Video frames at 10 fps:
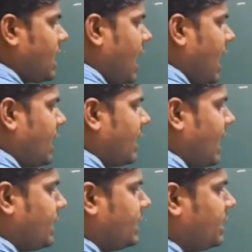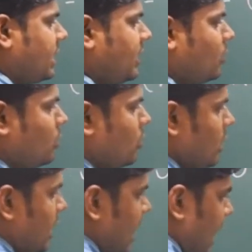and angle Q and